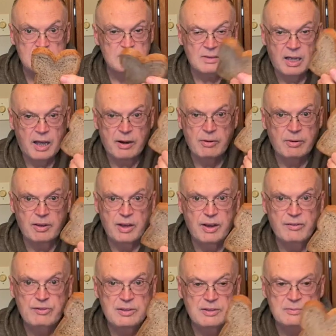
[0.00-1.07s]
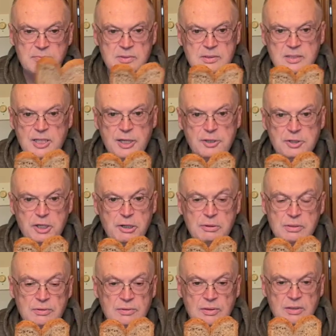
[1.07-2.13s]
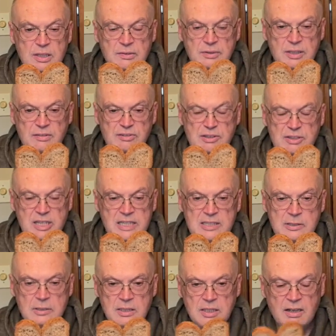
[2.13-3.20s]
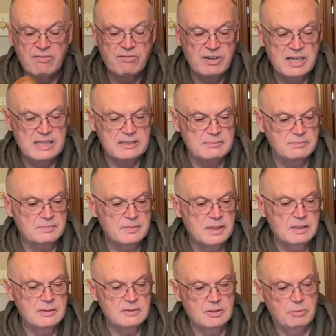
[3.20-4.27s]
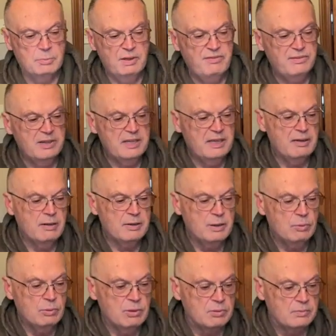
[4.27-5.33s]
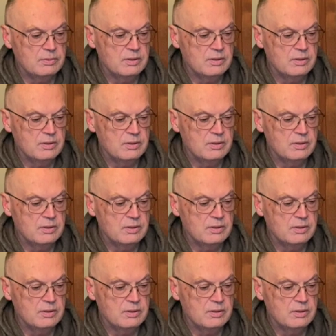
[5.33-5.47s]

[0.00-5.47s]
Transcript: don't care if you tell jokes for a living. If you taste good, I'm fine. So be funny all you want.